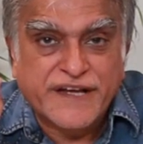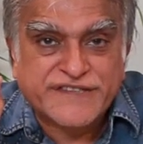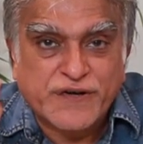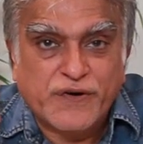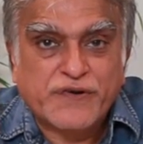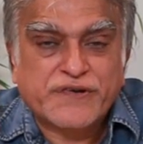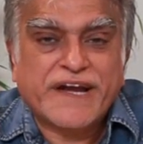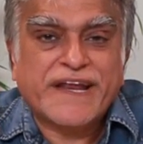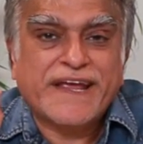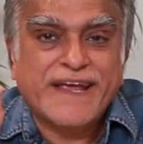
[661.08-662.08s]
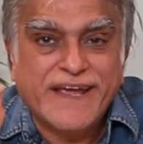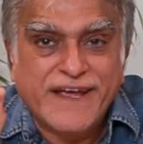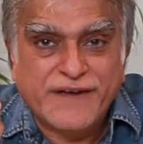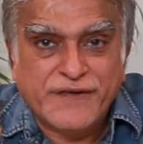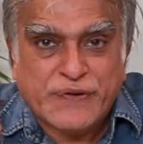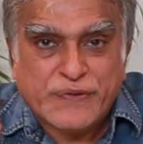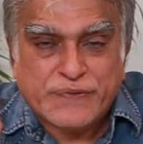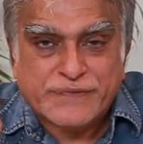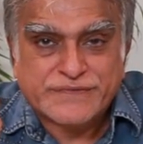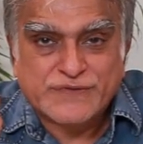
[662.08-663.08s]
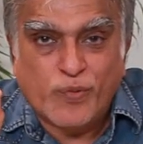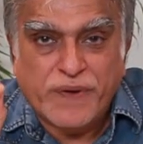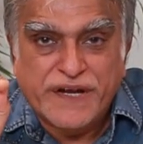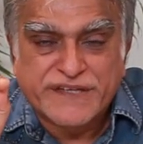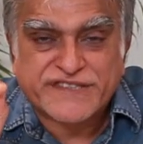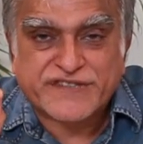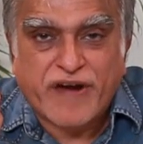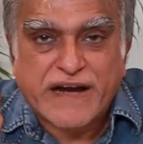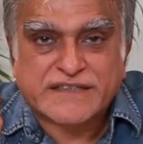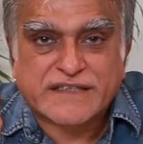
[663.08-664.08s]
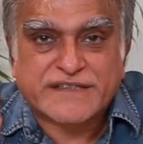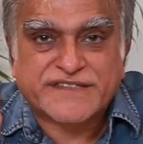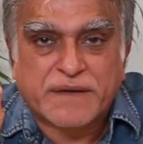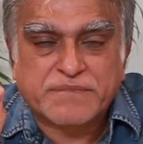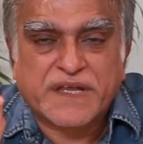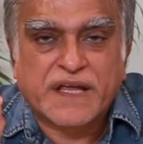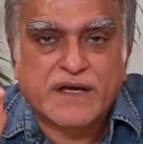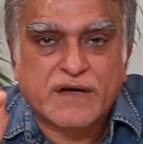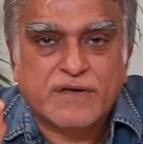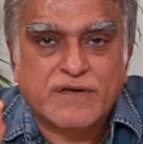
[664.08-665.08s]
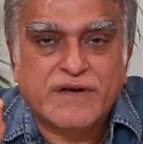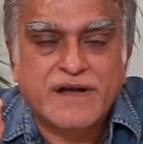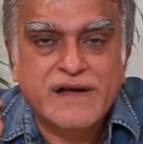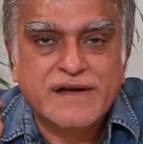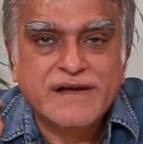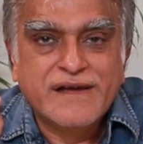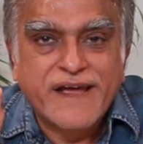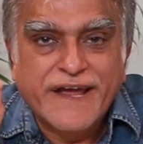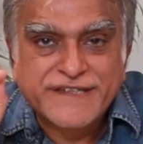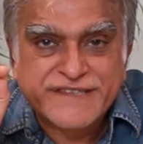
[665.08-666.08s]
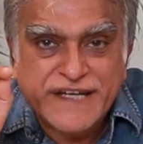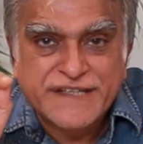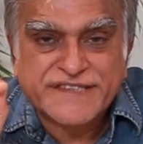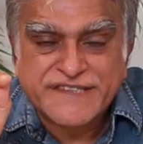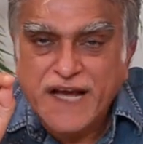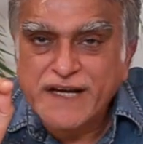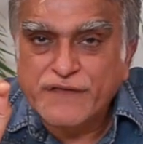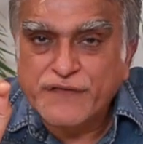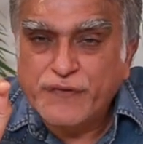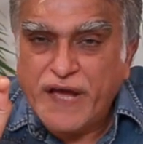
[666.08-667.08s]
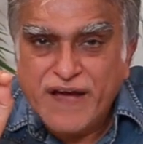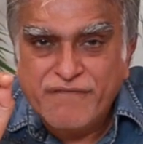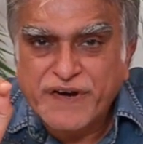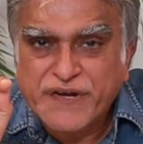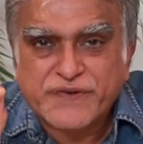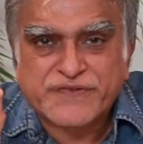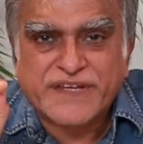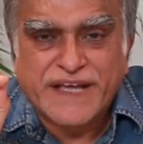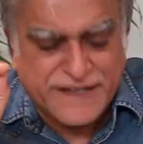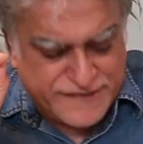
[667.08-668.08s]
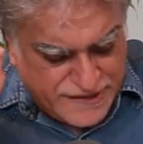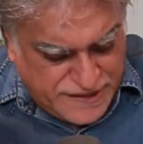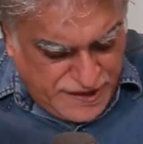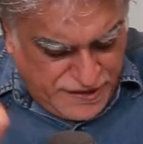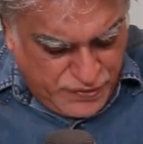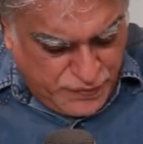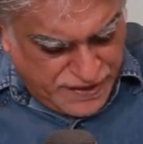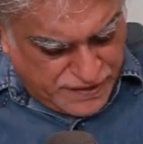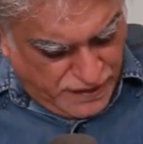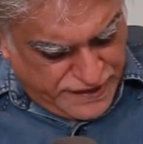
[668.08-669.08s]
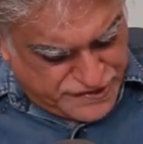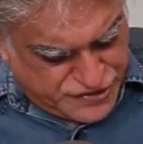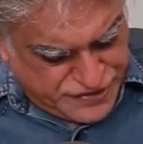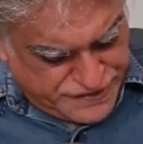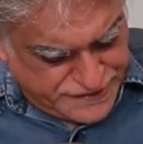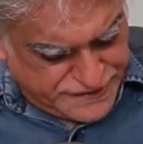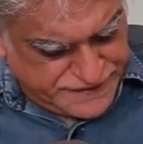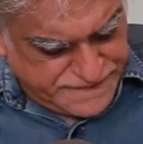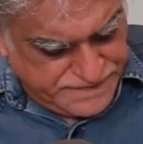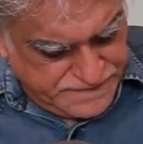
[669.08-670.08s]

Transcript: It's already in you. Don't be distracted. Something good is inside of you. Every good thing is in, in you in Christ Jesus.